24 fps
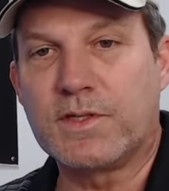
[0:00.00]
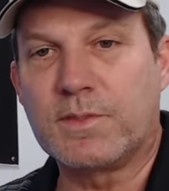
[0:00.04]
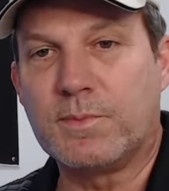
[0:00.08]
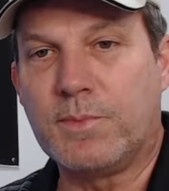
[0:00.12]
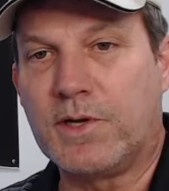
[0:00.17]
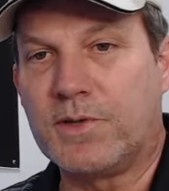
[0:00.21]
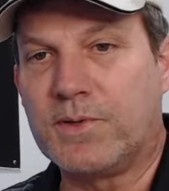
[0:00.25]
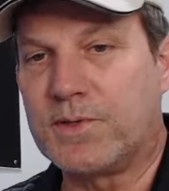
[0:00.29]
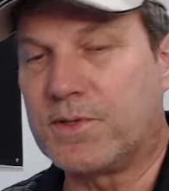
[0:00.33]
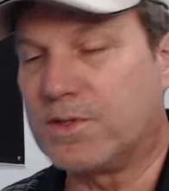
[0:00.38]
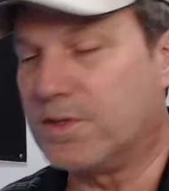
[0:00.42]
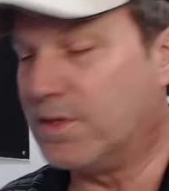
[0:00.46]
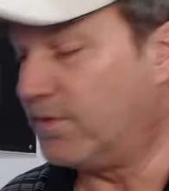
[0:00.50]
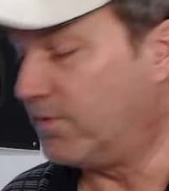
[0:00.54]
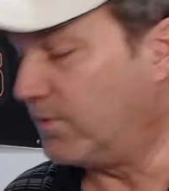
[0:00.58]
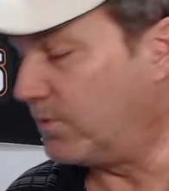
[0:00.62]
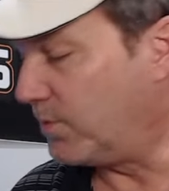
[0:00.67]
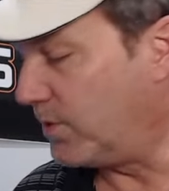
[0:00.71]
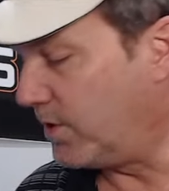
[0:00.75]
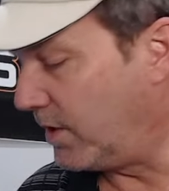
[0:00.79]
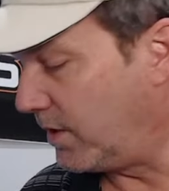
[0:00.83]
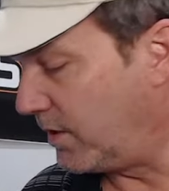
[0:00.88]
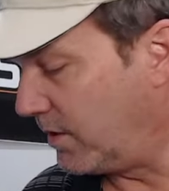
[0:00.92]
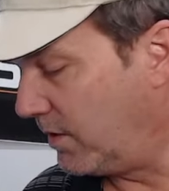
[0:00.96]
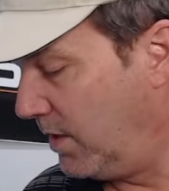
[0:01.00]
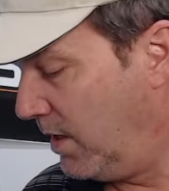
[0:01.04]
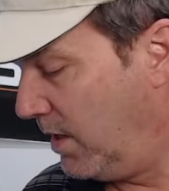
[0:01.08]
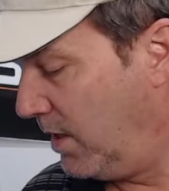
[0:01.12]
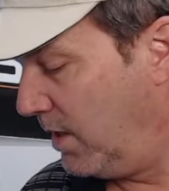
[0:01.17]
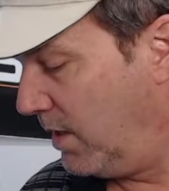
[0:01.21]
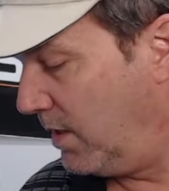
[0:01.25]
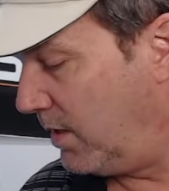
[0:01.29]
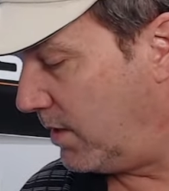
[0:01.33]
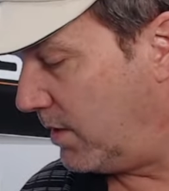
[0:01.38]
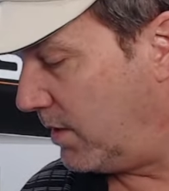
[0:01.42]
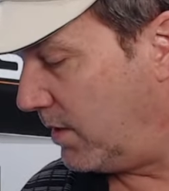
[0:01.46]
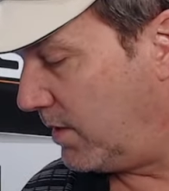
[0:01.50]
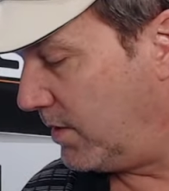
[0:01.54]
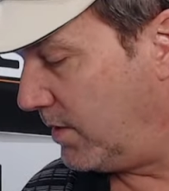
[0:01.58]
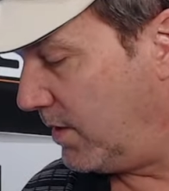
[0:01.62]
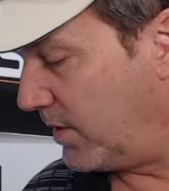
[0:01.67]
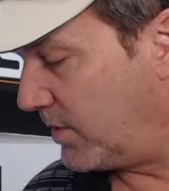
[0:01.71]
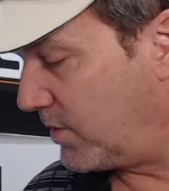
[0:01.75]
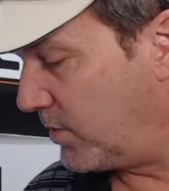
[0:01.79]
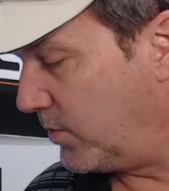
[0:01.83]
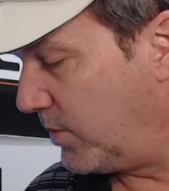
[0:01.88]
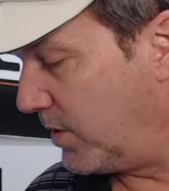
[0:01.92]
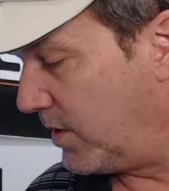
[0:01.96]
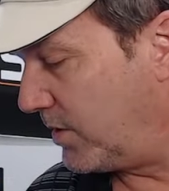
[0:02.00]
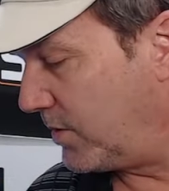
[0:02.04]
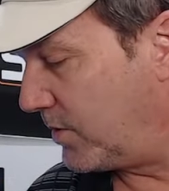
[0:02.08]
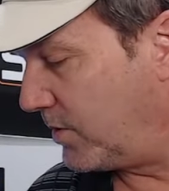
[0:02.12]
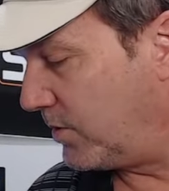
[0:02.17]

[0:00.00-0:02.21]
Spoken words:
some other stuff away next week.